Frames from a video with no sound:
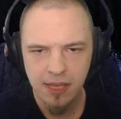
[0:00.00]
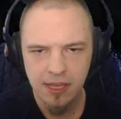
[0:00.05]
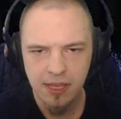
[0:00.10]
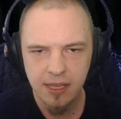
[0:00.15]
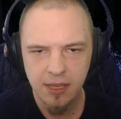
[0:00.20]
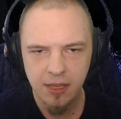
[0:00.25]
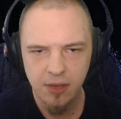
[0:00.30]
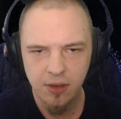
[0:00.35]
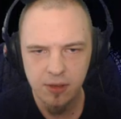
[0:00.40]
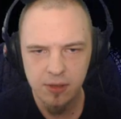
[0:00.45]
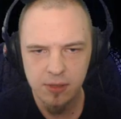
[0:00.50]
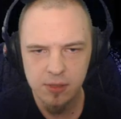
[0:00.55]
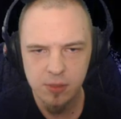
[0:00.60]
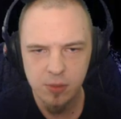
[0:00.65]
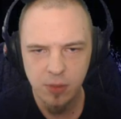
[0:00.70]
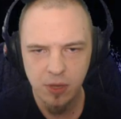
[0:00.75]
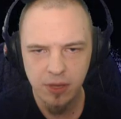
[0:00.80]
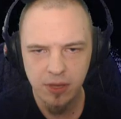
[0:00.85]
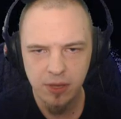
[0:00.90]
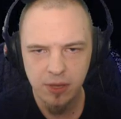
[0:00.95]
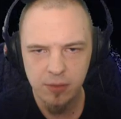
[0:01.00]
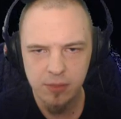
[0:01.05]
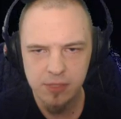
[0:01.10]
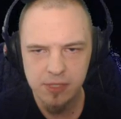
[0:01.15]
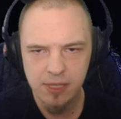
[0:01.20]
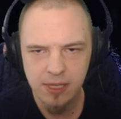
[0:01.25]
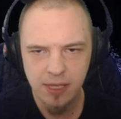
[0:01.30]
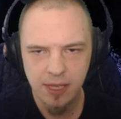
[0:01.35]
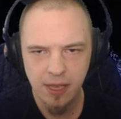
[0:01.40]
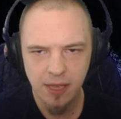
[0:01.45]
Yeah, here is where
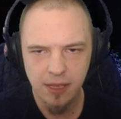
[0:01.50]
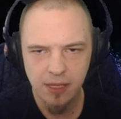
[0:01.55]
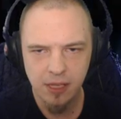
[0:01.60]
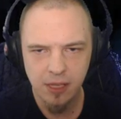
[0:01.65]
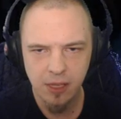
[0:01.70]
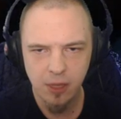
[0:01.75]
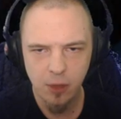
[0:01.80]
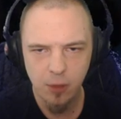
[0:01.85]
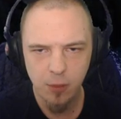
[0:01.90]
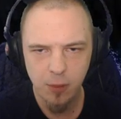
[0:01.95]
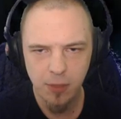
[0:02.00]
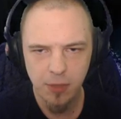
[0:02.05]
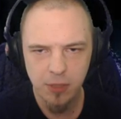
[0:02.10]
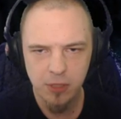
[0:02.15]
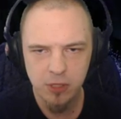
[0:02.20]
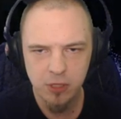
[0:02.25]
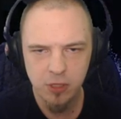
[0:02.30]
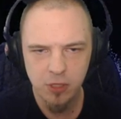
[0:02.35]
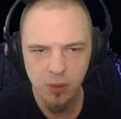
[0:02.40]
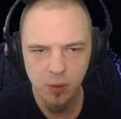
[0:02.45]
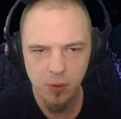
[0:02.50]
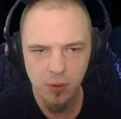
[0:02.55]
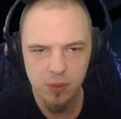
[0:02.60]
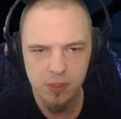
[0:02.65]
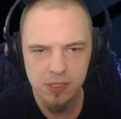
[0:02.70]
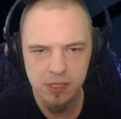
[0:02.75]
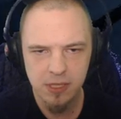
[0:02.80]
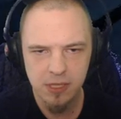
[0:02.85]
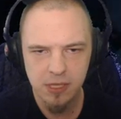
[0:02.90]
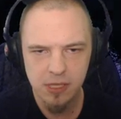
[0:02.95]
he was gonna honeycomb a bunch of
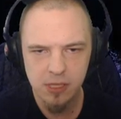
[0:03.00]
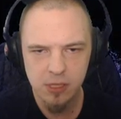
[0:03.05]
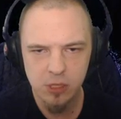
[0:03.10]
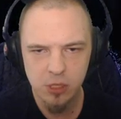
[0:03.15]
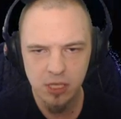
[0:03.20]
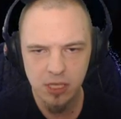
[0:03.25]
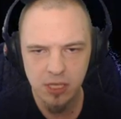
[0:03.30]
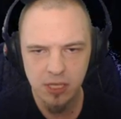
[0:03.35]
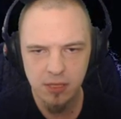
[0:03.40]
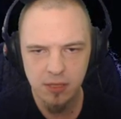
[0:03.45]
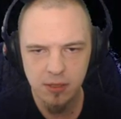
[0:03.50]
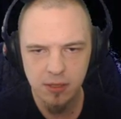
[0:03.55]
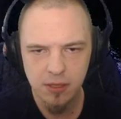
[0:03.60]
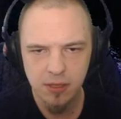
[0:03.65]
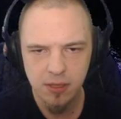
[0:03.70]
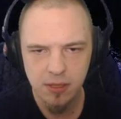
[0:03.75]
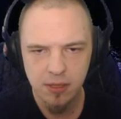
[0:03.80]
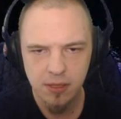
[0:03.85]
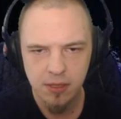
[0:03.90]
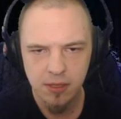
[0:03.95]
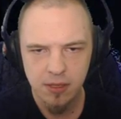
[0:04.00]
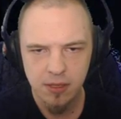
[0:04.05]
doors in and shit